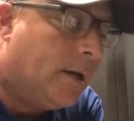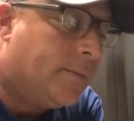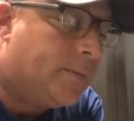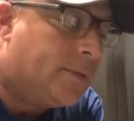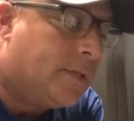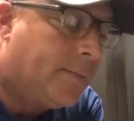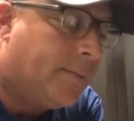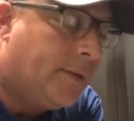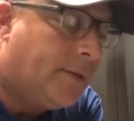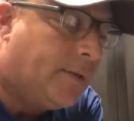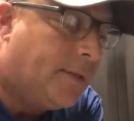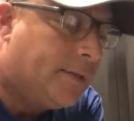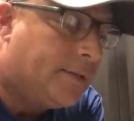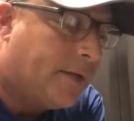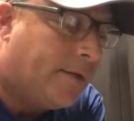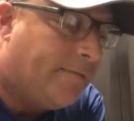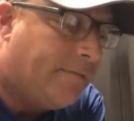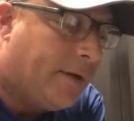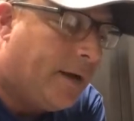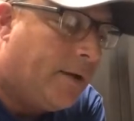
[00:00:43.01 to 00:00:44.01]
Some of the things
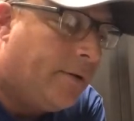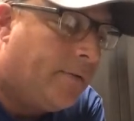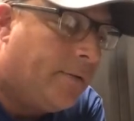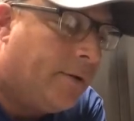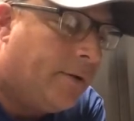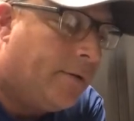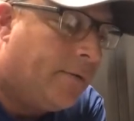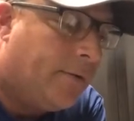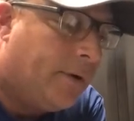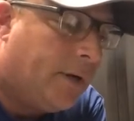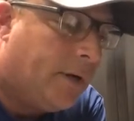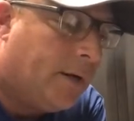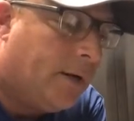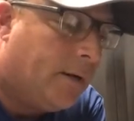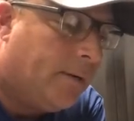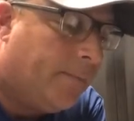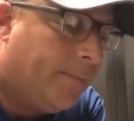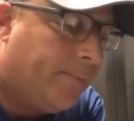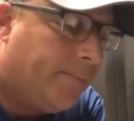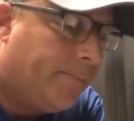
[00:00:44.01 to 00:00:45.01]
I found though
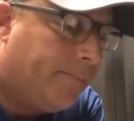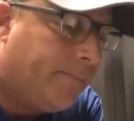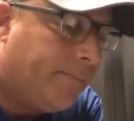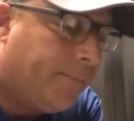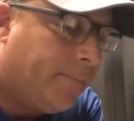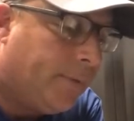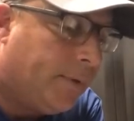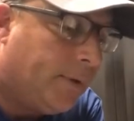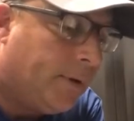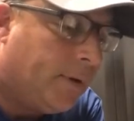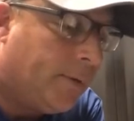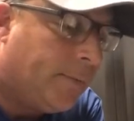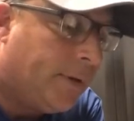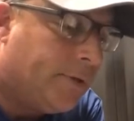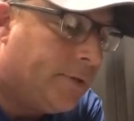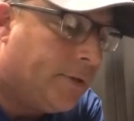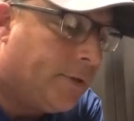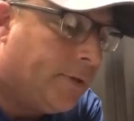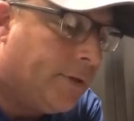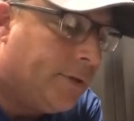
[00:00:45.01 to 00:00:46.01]
on my
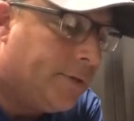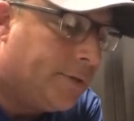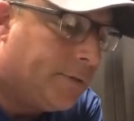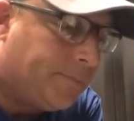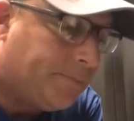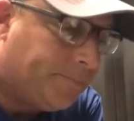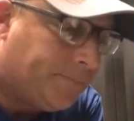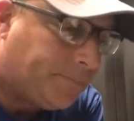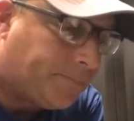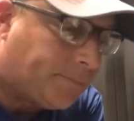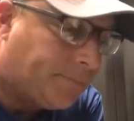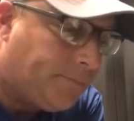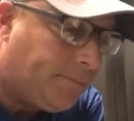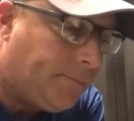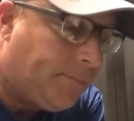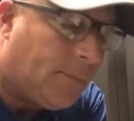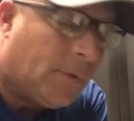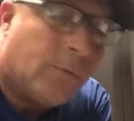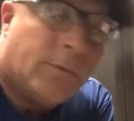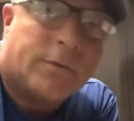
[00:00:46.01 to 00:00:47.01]
journeys
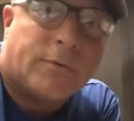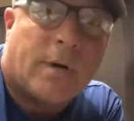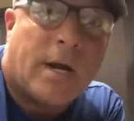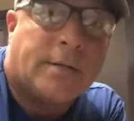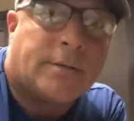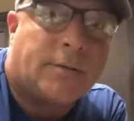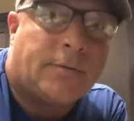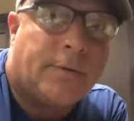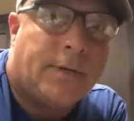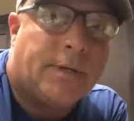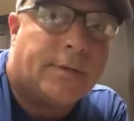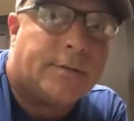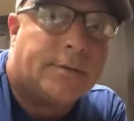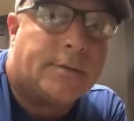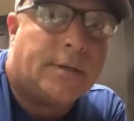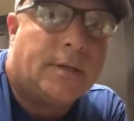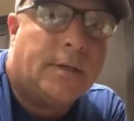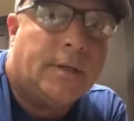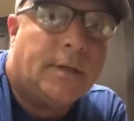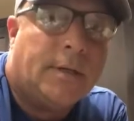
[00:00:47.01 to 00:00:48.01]
was rods and
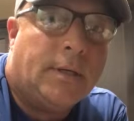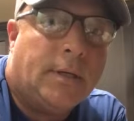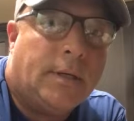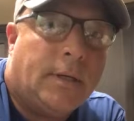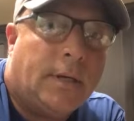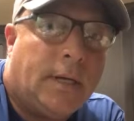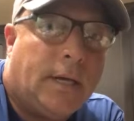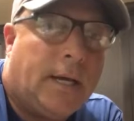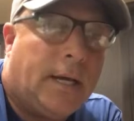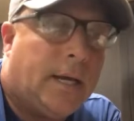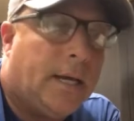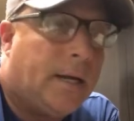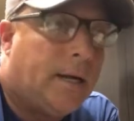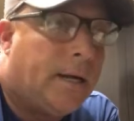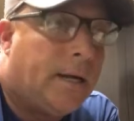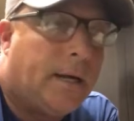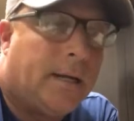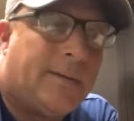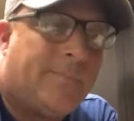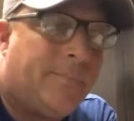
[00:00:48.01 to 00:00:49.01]
reels. And
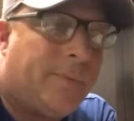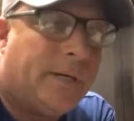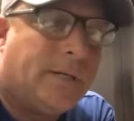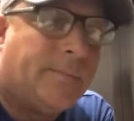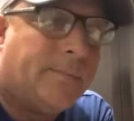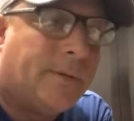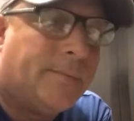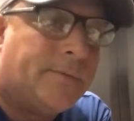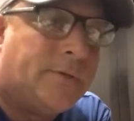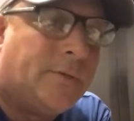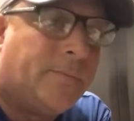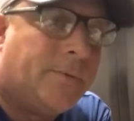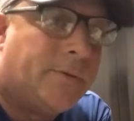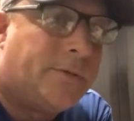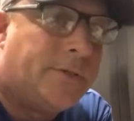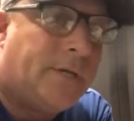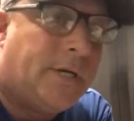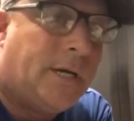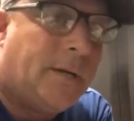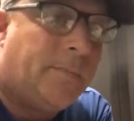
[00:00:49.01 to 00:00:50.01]
I picked them up super
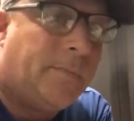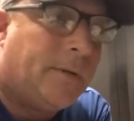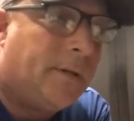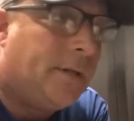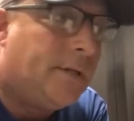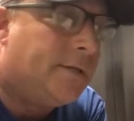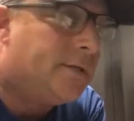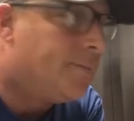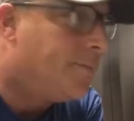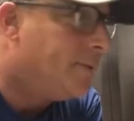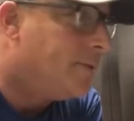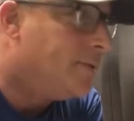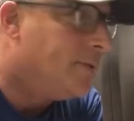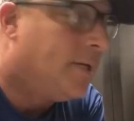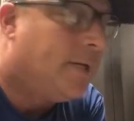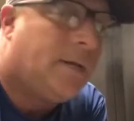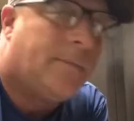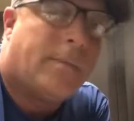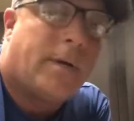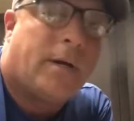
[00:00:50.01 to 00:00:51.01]
cheap, and they've just been
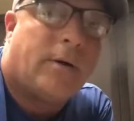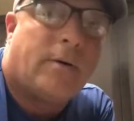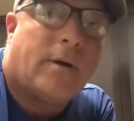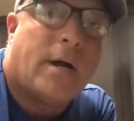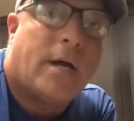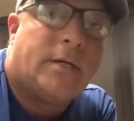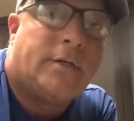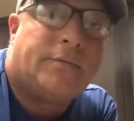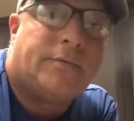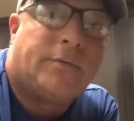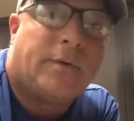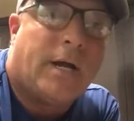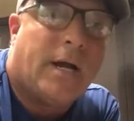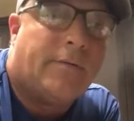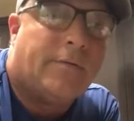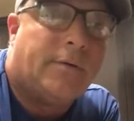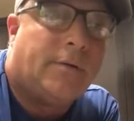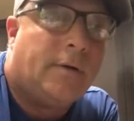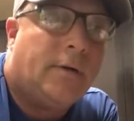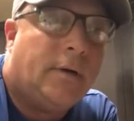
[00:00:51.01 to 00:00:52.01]
sitting in my garage
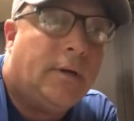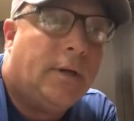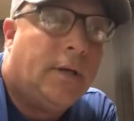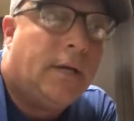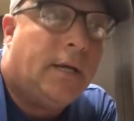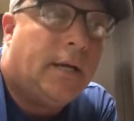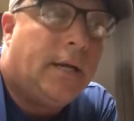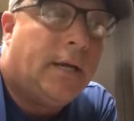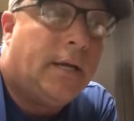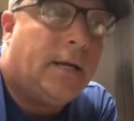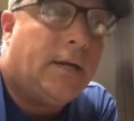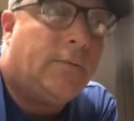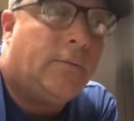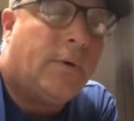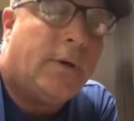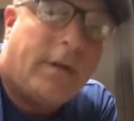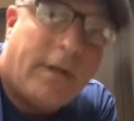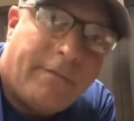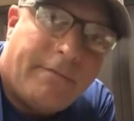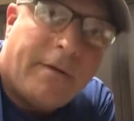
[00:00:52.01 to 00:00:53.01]
forever. And
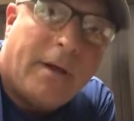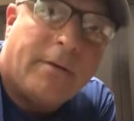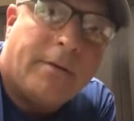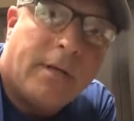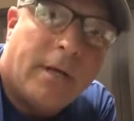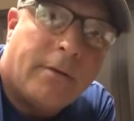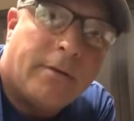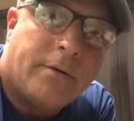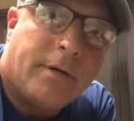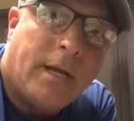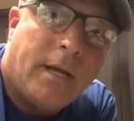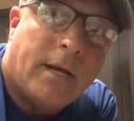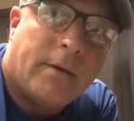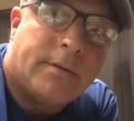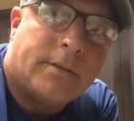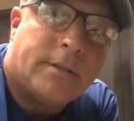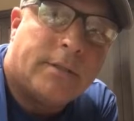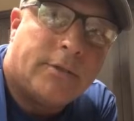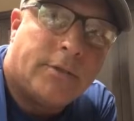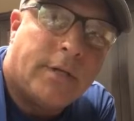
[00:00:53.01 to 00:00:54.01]
one I found the other day I
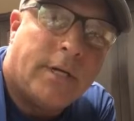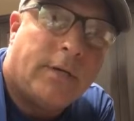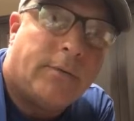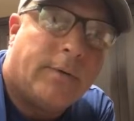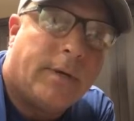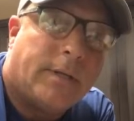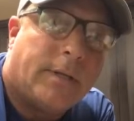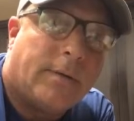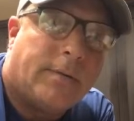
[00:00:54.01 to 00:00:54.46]
was intrigued with.